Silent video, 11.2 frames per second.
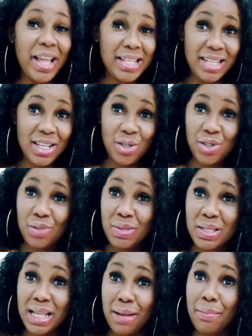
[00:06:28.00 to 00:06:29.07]
your entire social
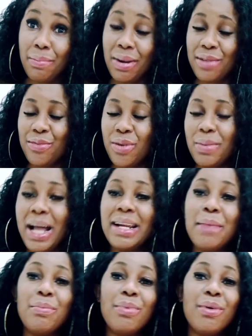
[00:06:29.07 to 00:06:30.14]
media platform, and
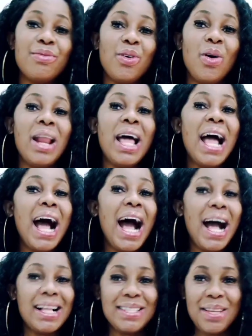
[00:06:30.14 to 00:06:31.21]
above all,
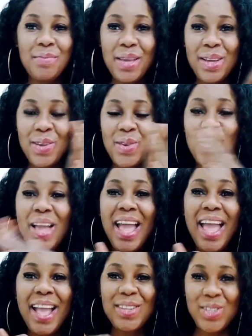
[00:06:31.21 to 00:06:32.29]
I beg you,
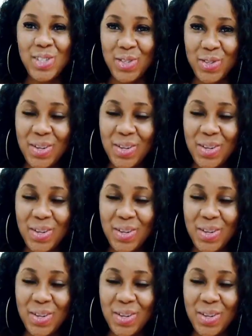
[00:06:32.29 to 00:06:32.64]
urge